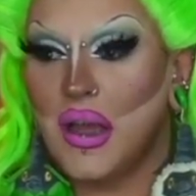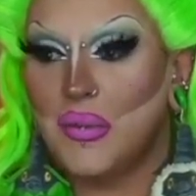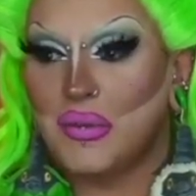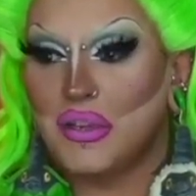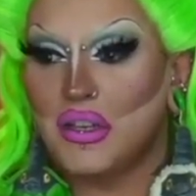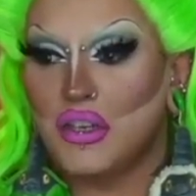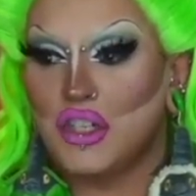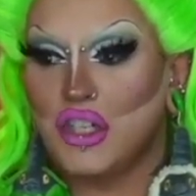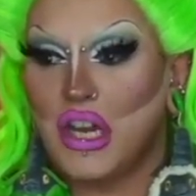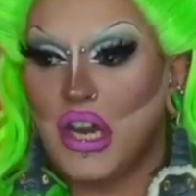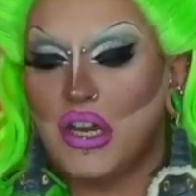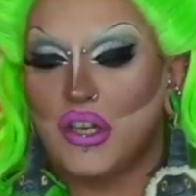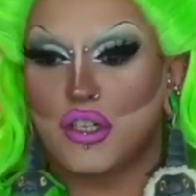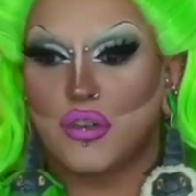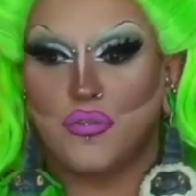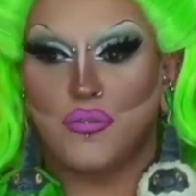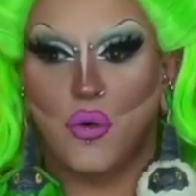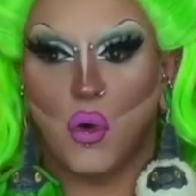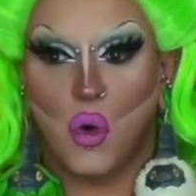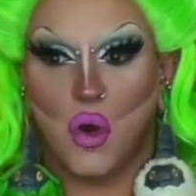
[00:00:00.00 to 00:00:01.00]
going to change
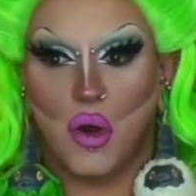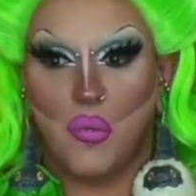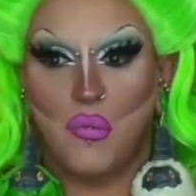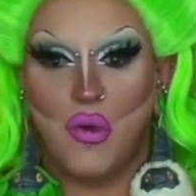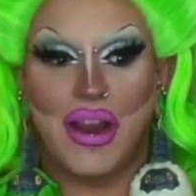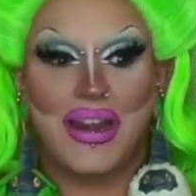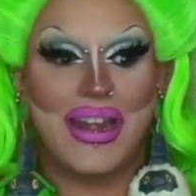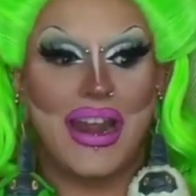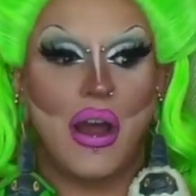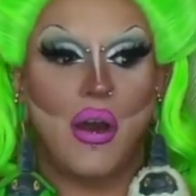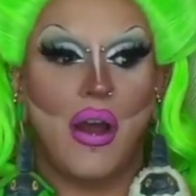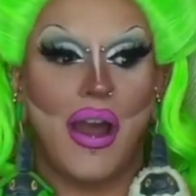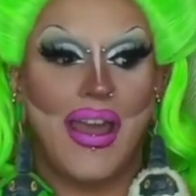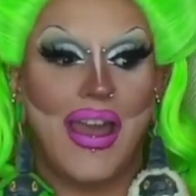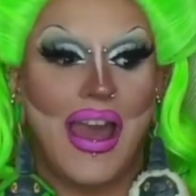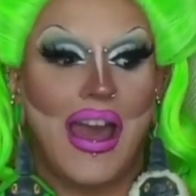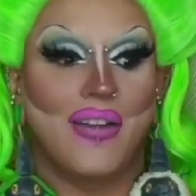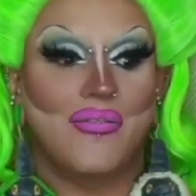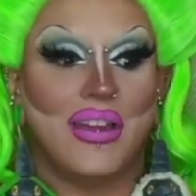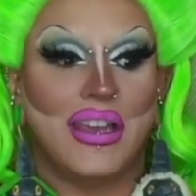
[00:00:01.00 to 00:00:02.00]
a form. Right now I
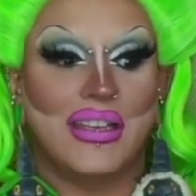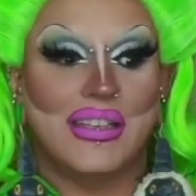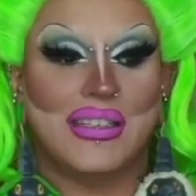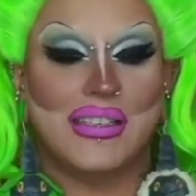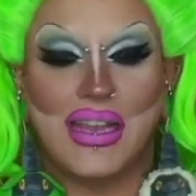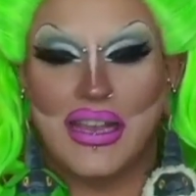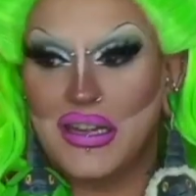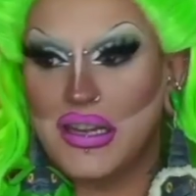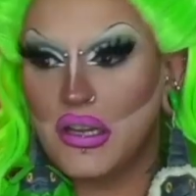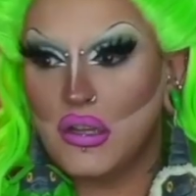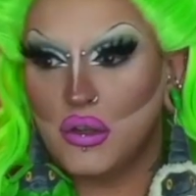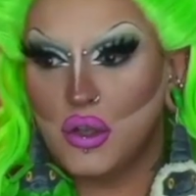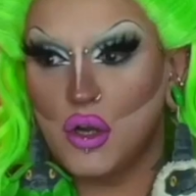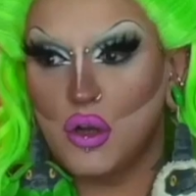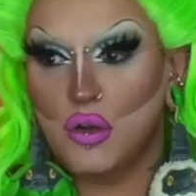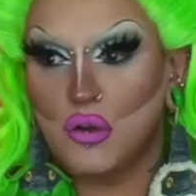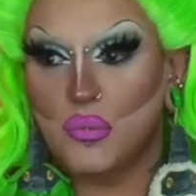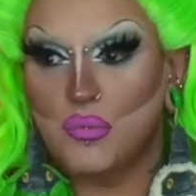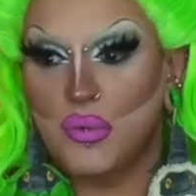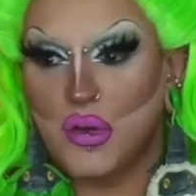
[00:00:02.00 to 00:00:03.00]
have a Sandy
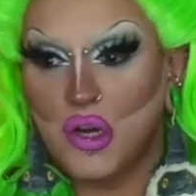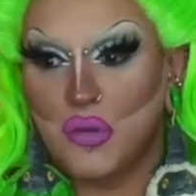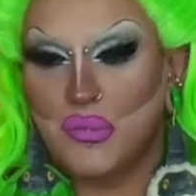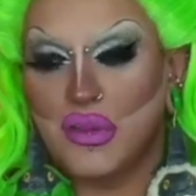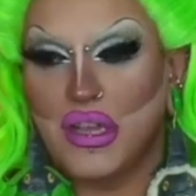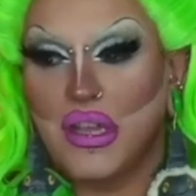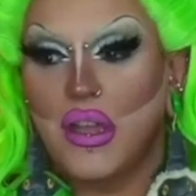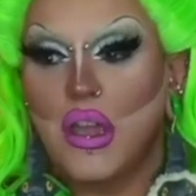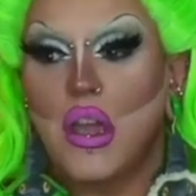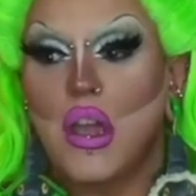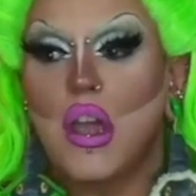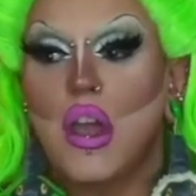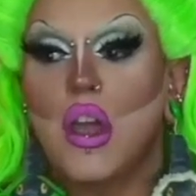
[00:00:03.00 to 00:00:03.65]
Cloak Burmy.